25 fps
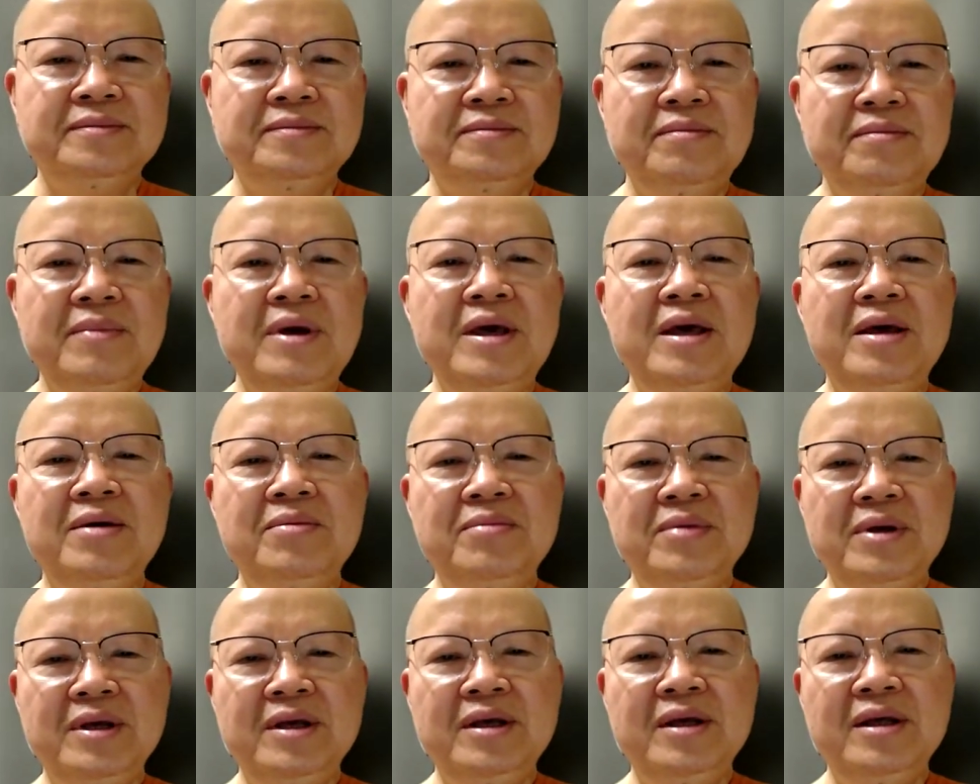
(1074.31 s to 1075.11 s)

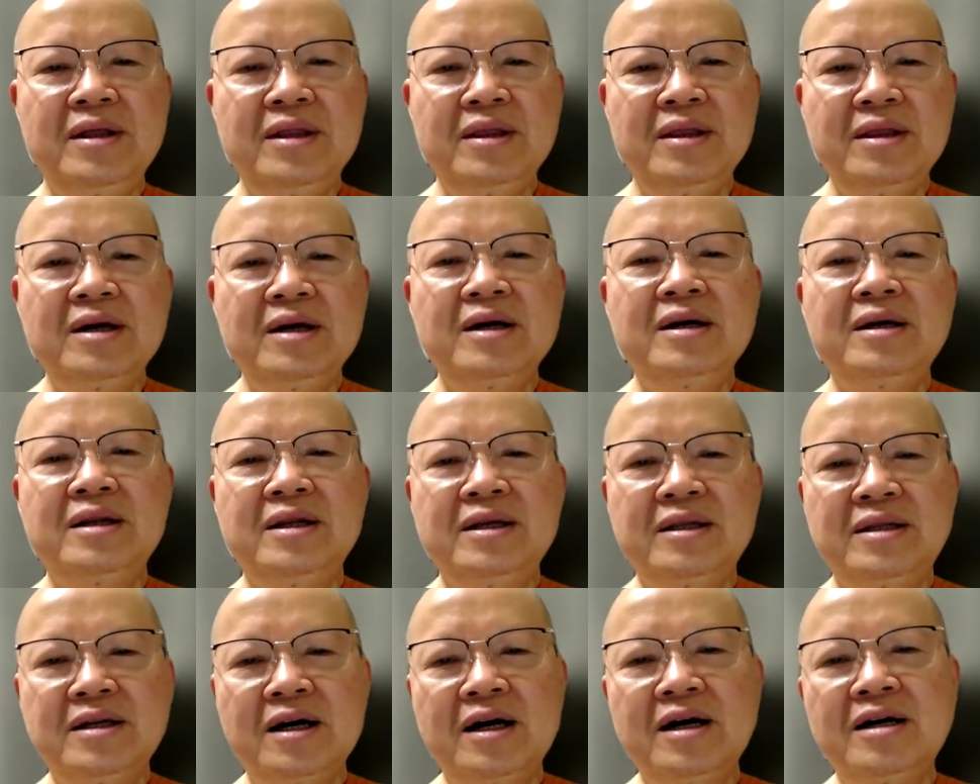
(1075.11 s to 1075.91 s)
maybe
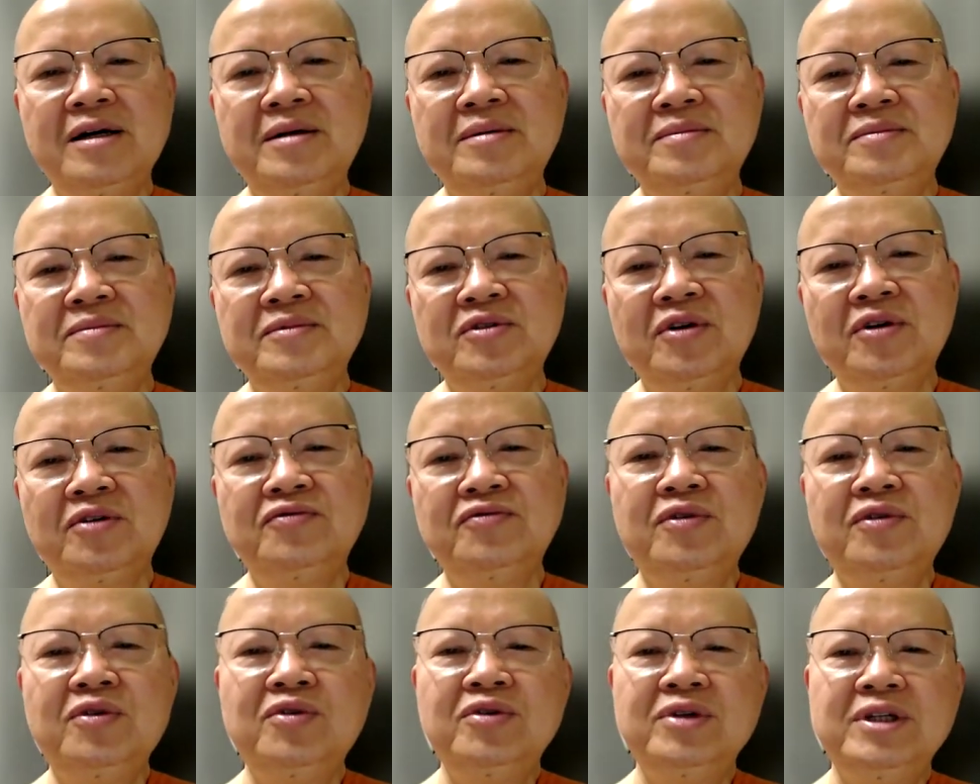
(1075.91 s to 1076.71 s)
30 times or
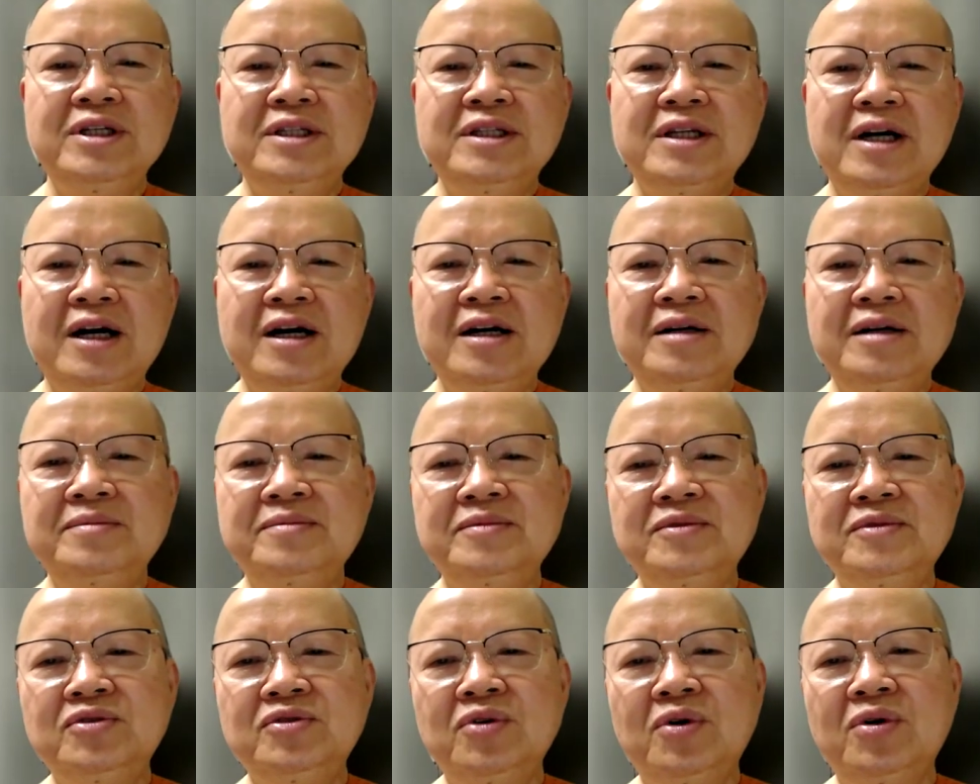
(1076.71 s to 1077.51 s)
40
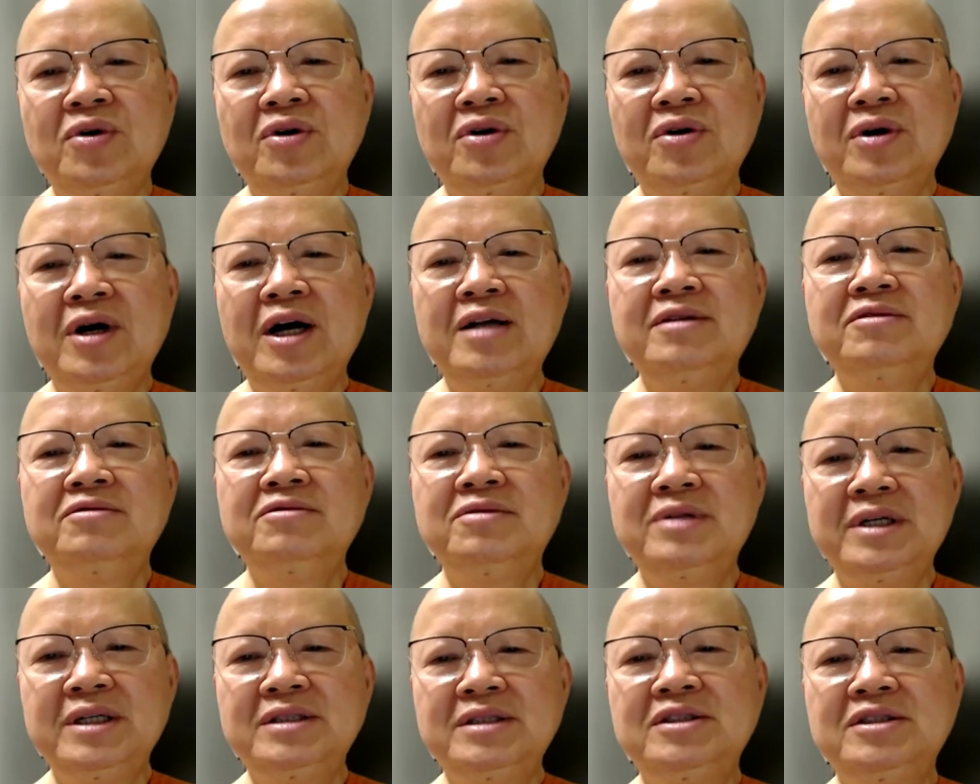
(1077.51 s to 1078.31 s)
times or
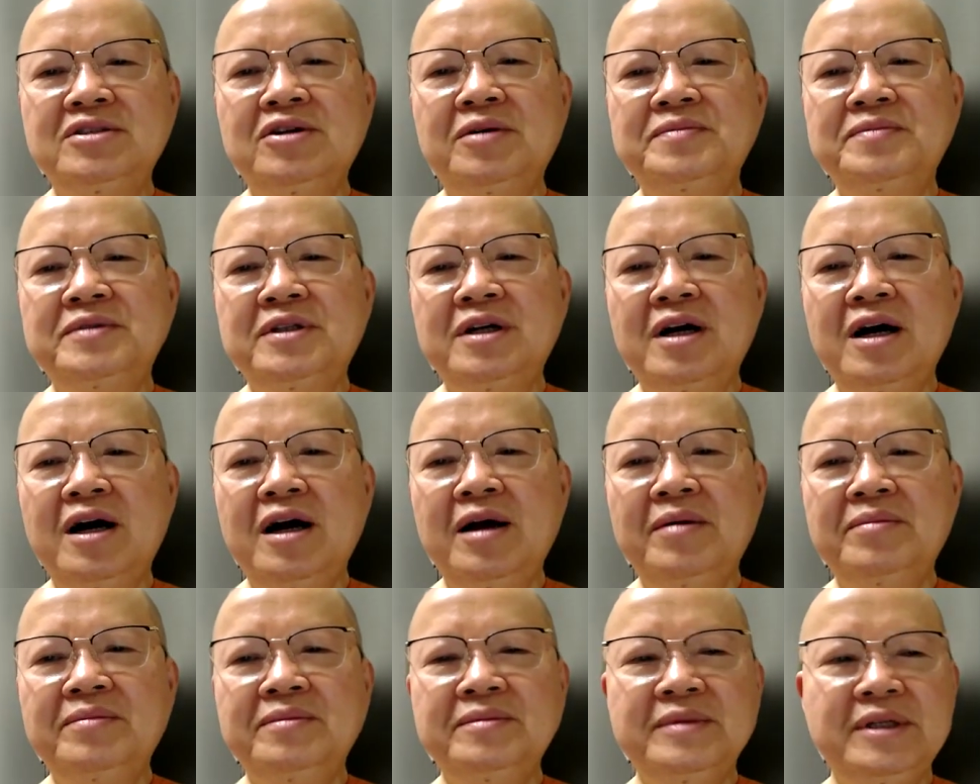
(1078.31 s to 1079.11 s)
hundreds of
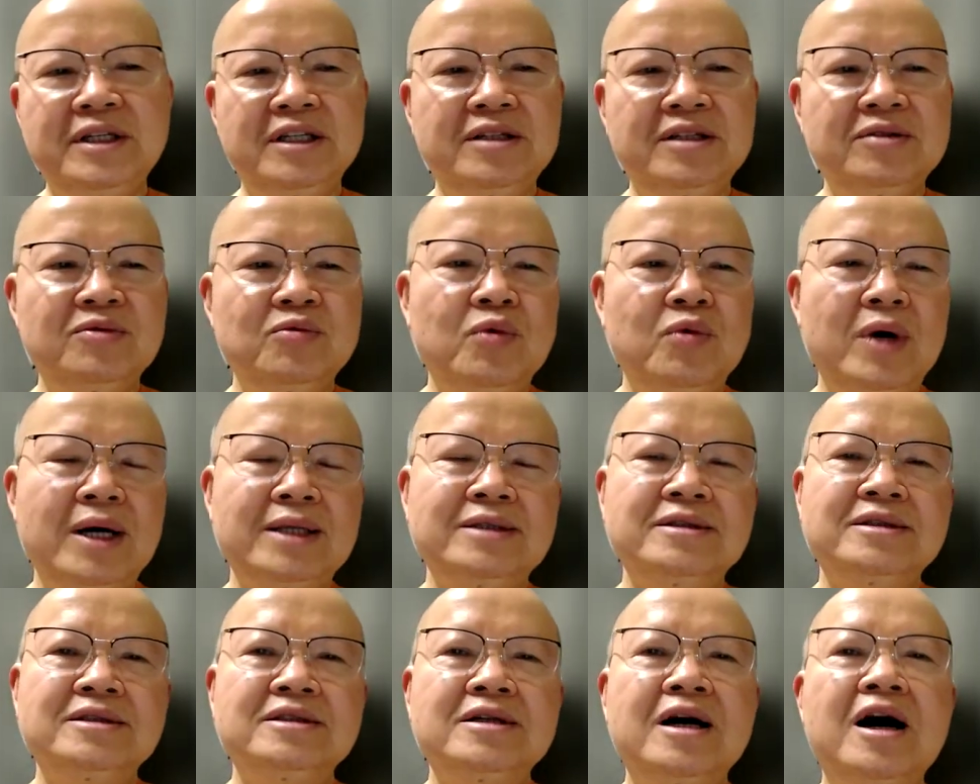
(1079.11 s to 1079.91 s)
times in
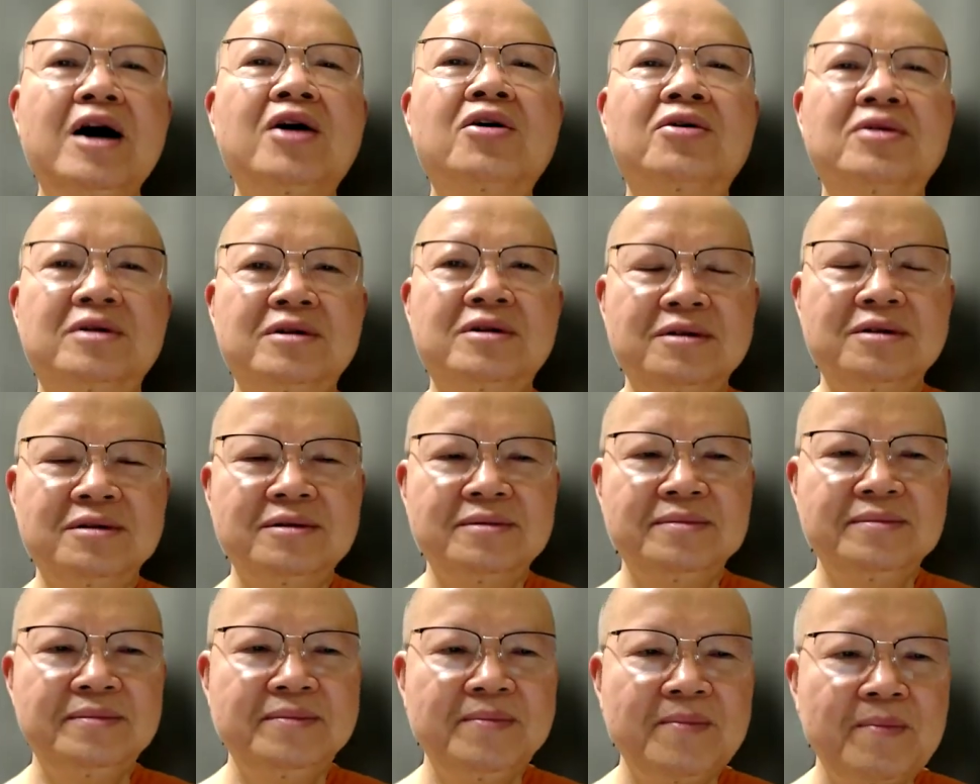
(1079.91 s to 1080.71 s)
one hour.
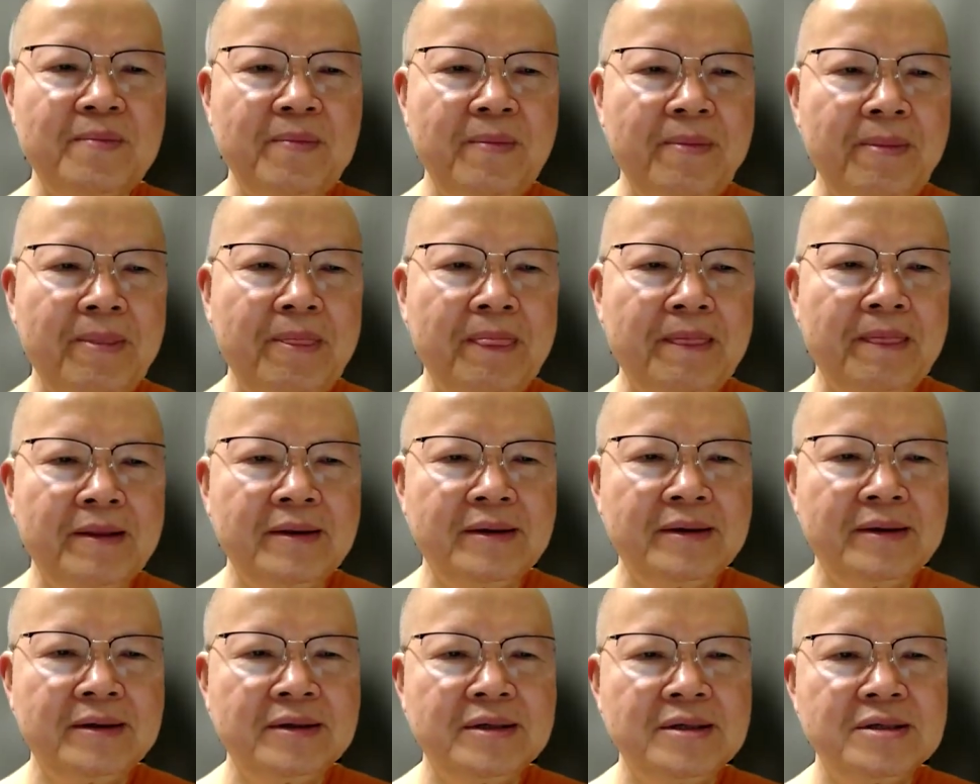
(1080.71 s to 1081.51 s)

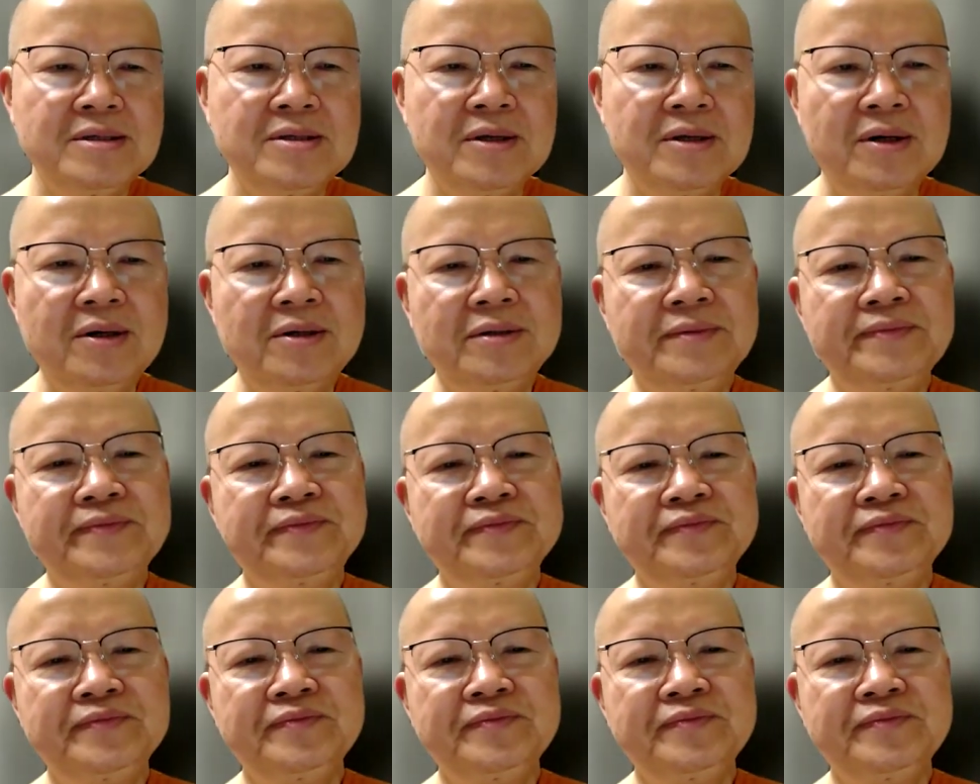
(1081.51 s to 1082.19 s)
So